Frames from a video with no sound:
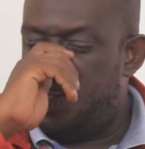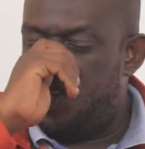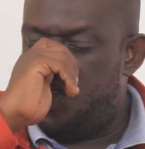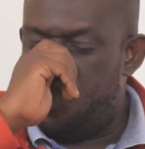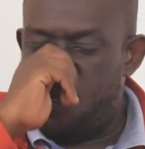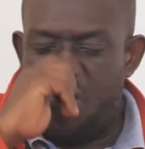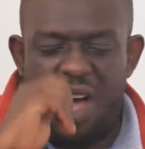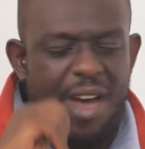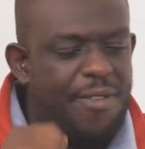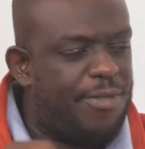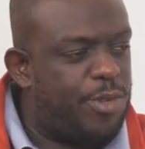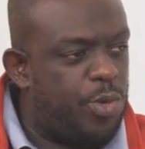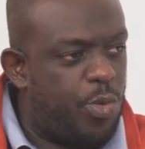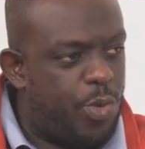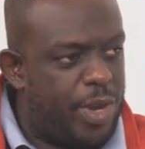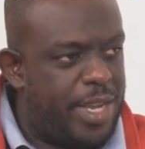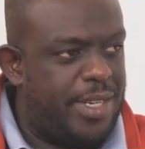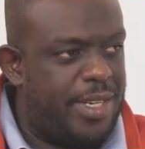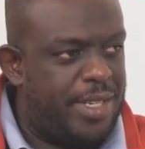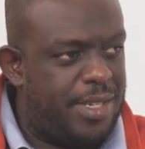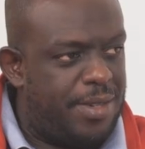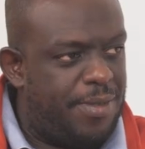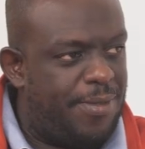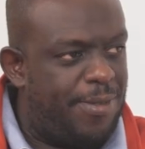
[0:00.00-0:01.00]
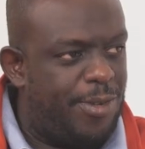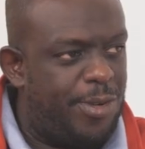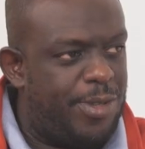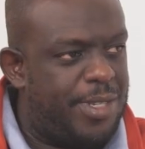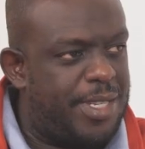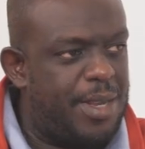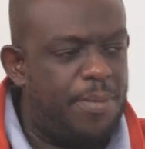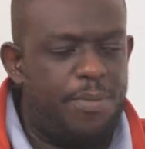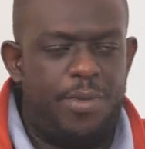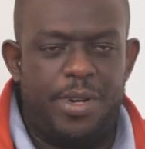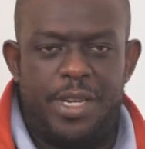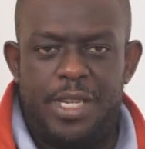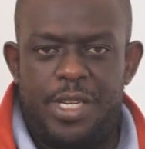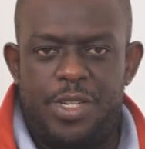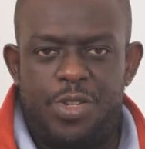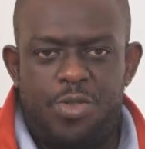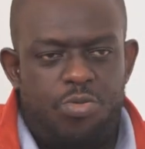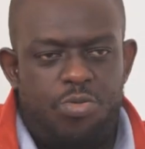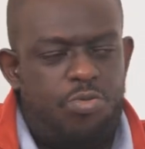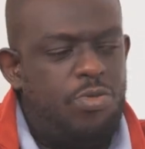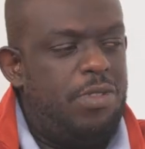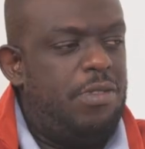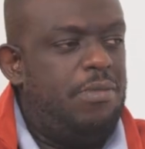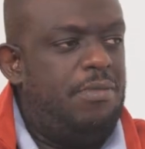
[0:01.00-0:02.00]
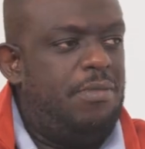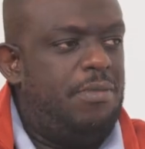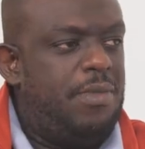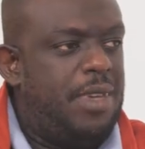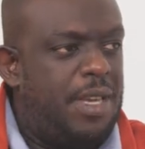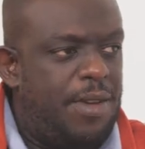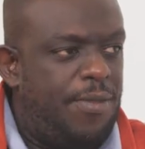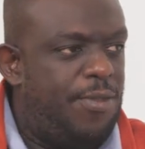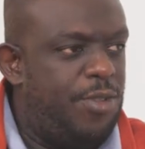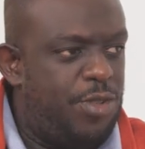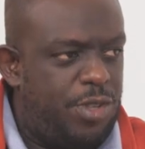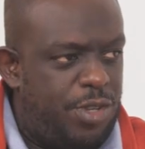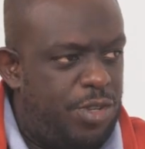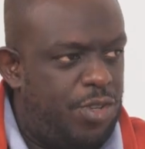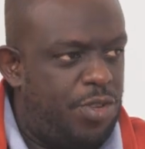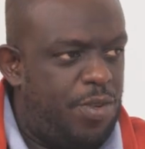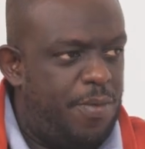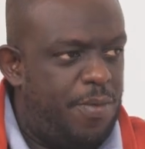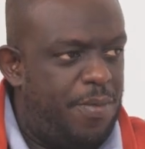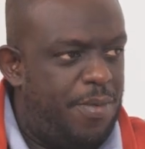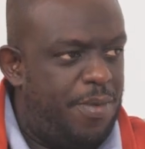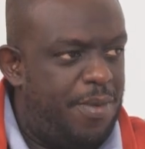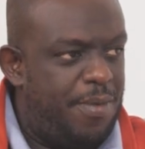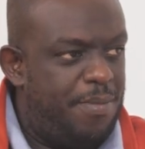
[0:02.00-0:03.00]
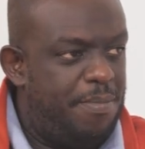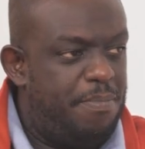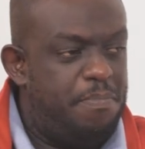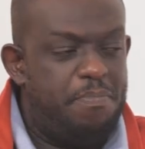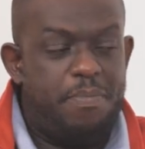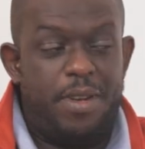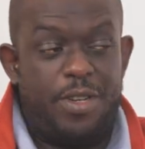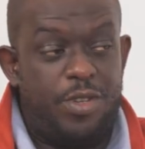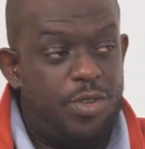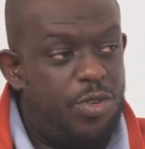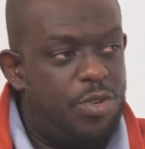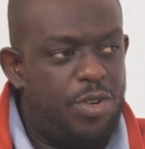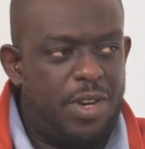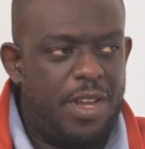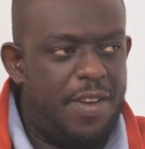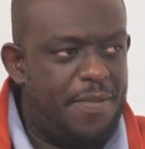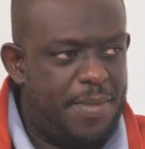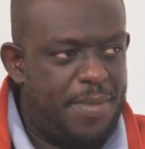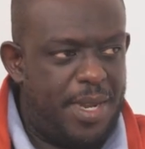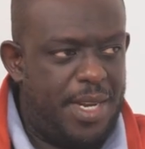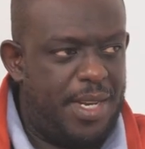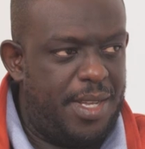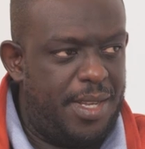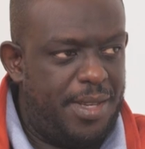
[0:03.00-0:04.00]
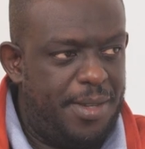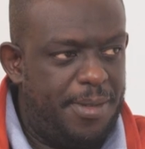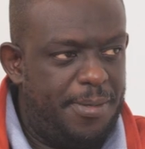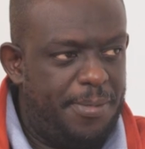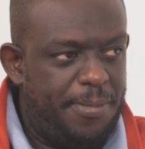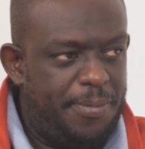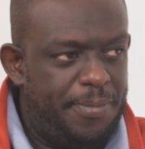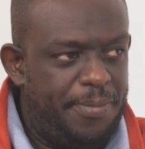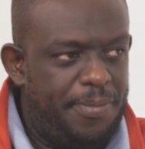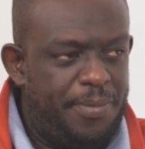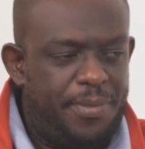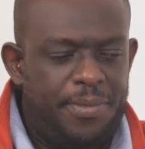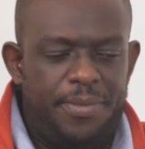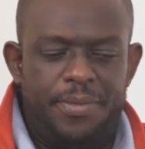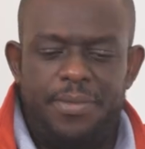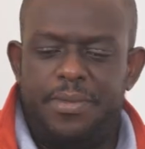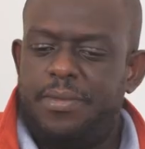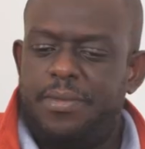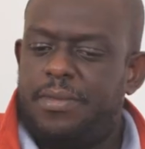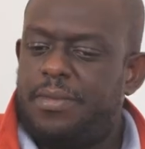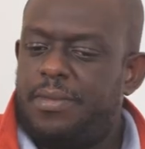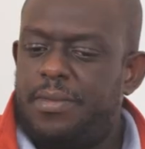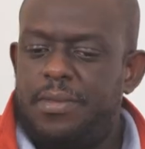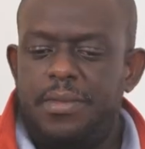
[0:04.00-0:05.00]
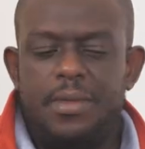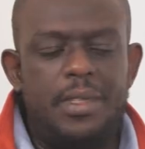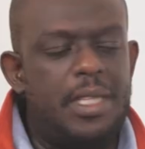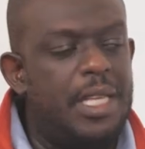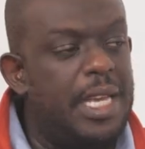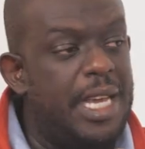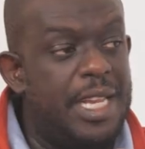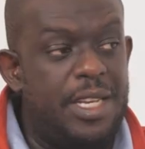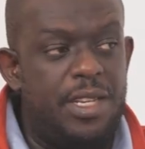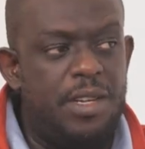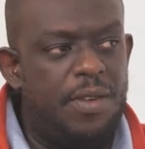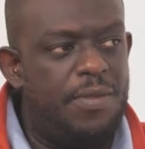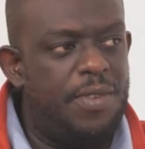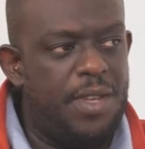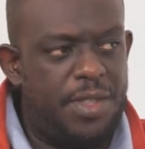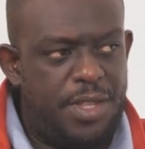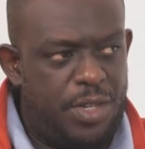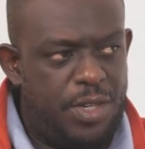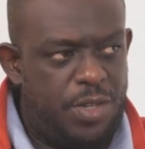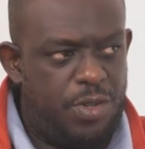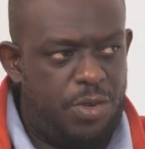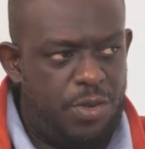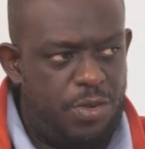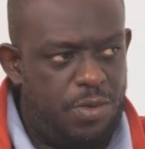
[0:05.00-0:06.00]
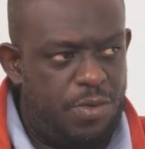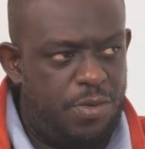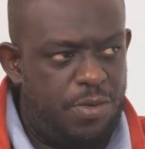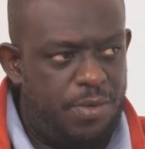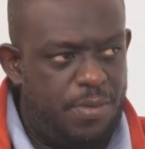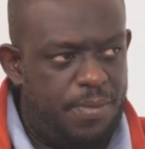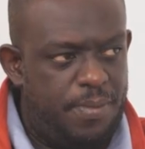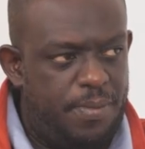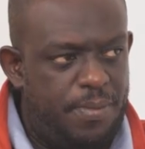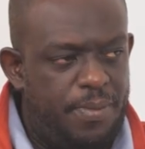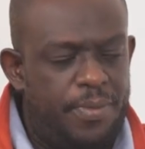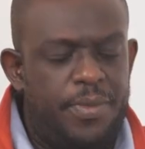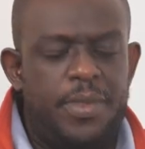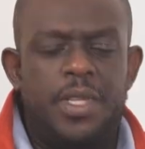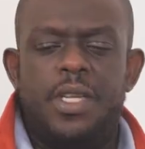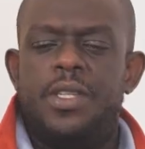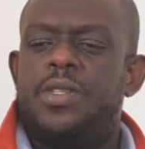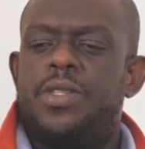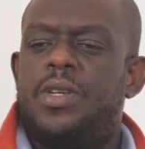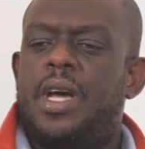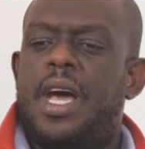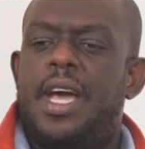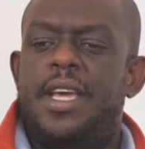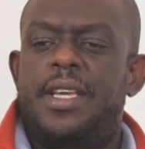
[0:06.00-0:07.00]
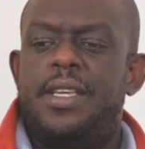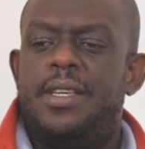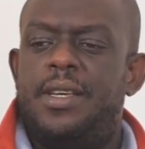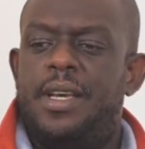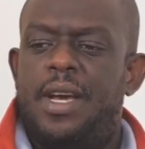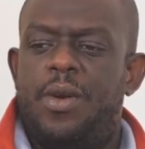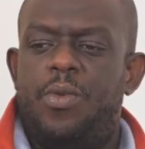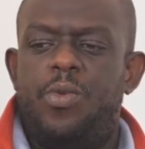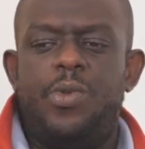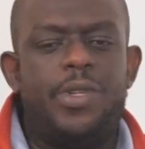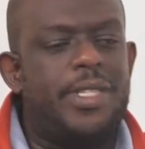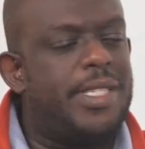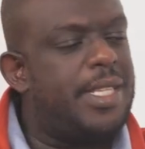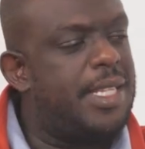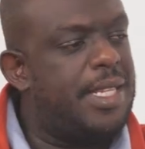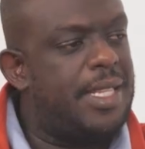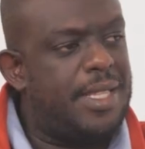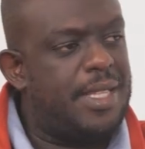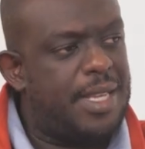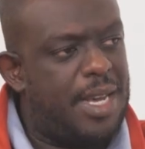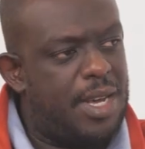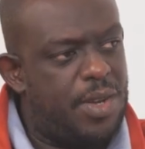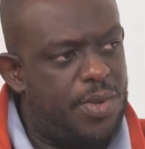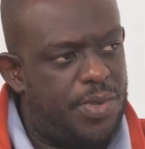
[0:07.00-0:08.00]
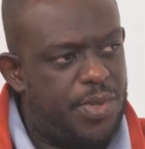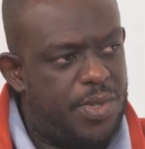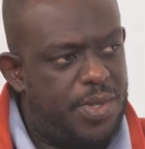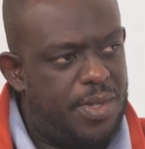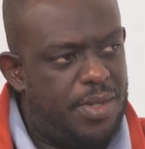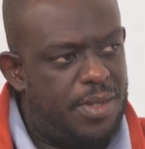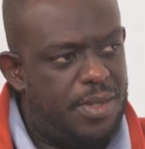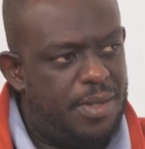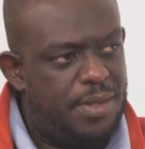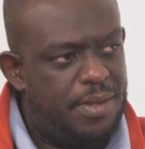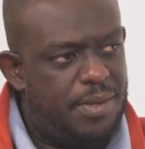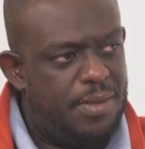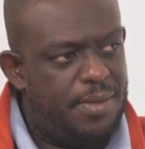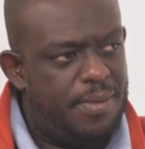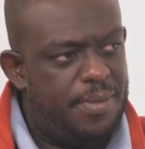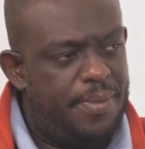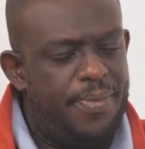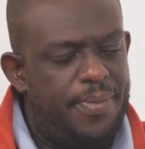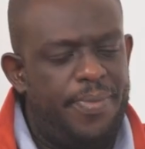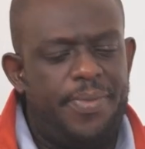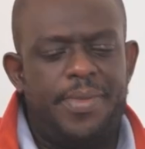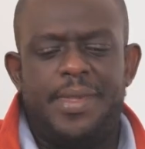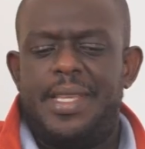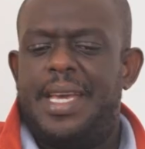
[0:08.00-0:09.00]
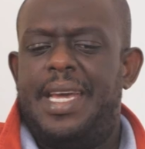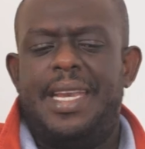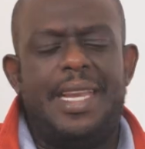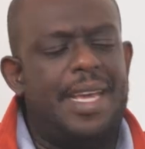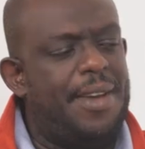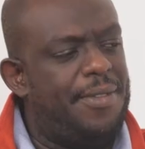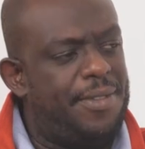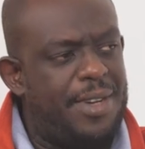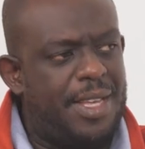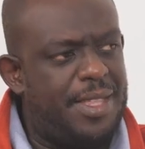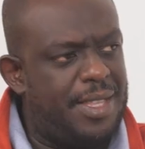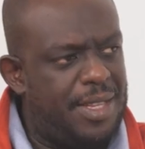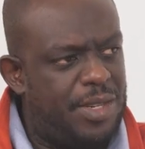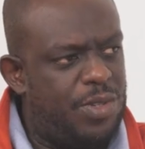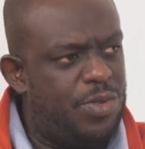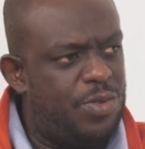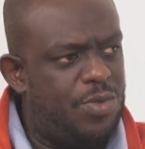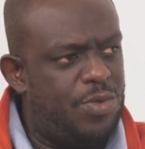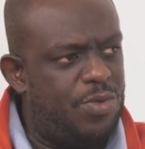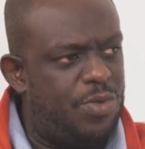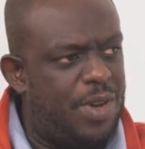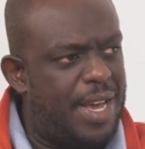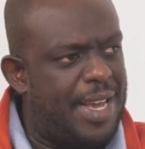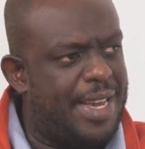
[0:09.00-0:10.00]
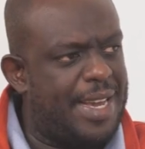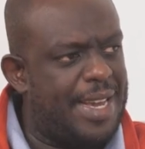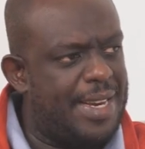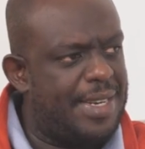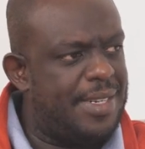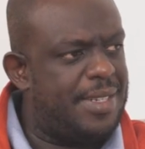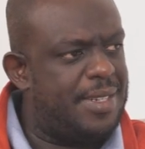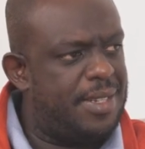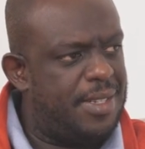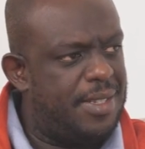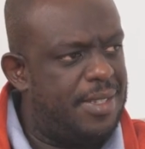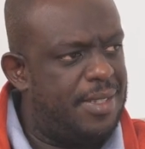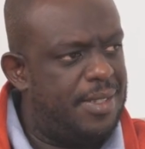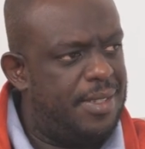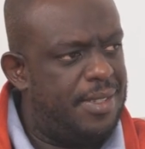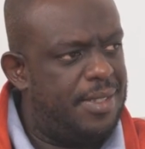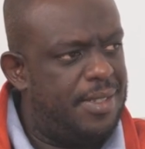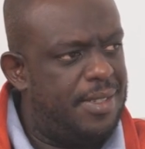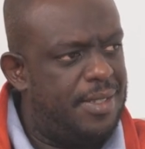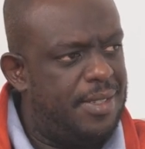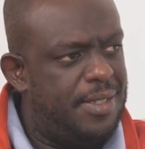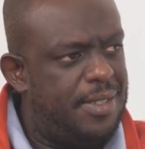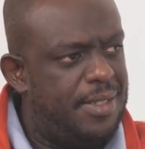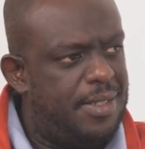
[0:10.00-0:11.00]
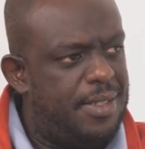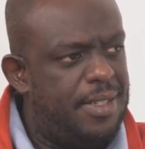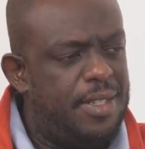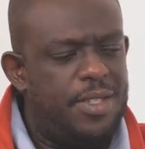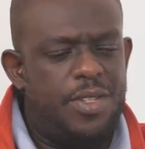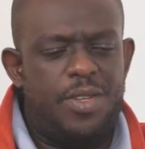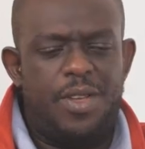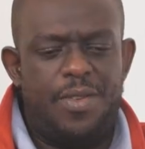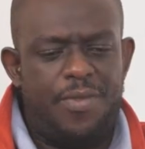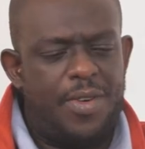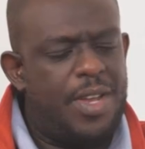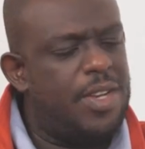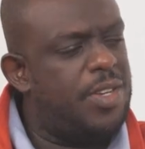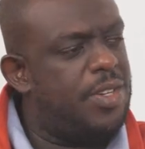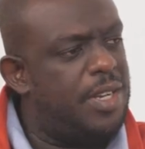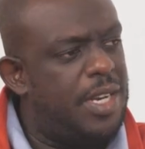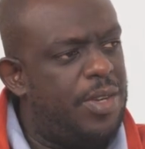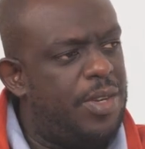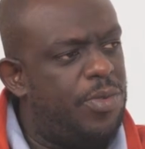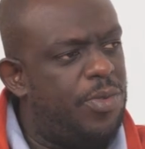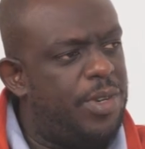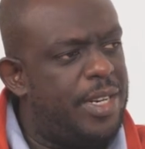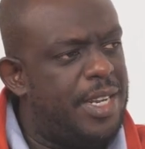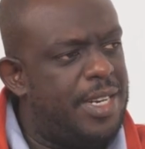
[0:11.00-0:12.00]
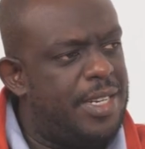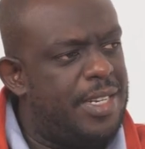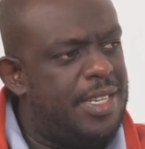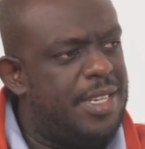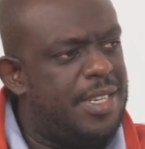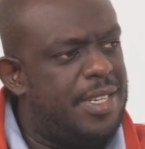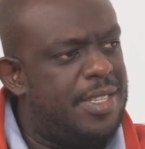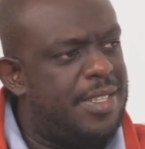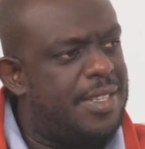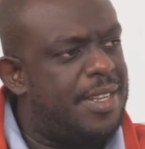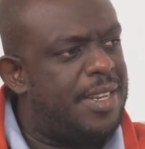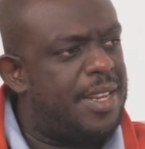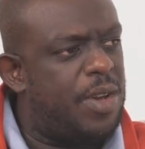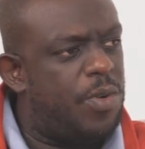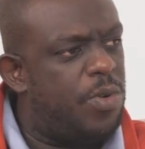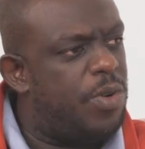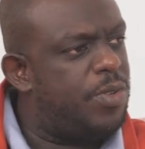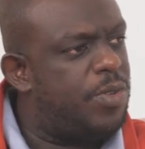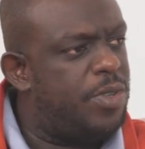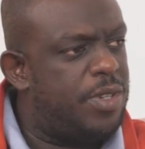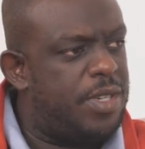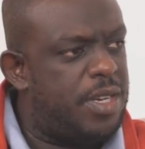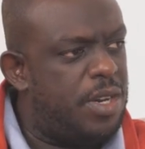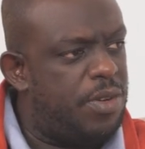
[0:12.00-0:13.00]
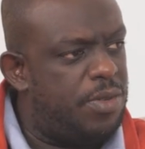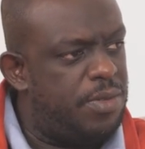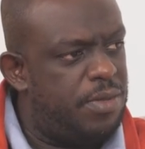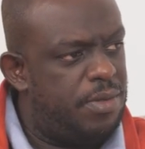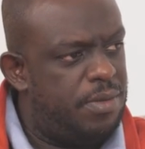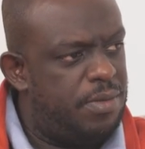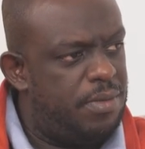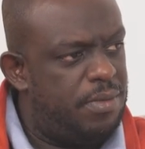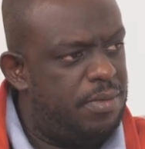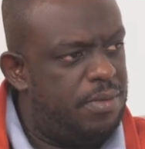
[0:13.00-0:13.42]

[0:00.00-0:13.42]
You have to wait for somebody to give you the job, but you don't have money and you have nothing to do. So I would sit in the house and I have nothing to do. I can't. So eventually what I did is that I walked to town.